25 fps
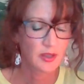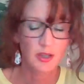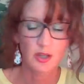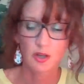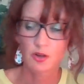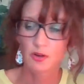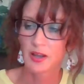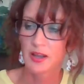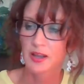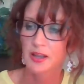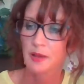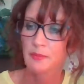
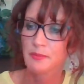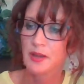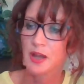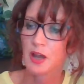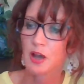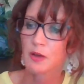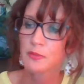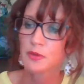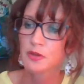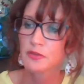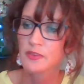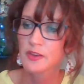Okay, I'm
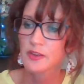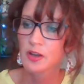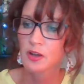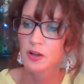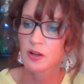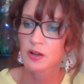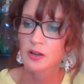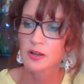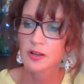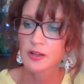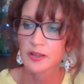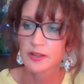now moving
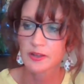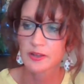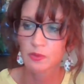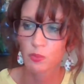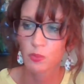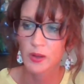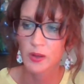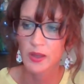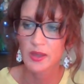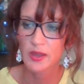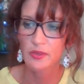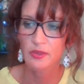on
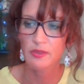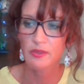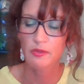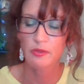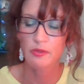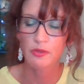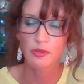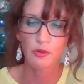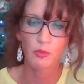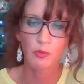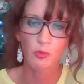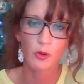with
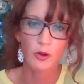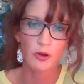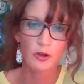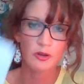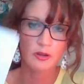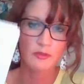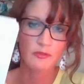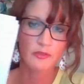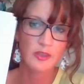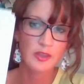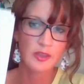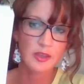the
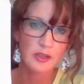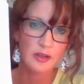word of the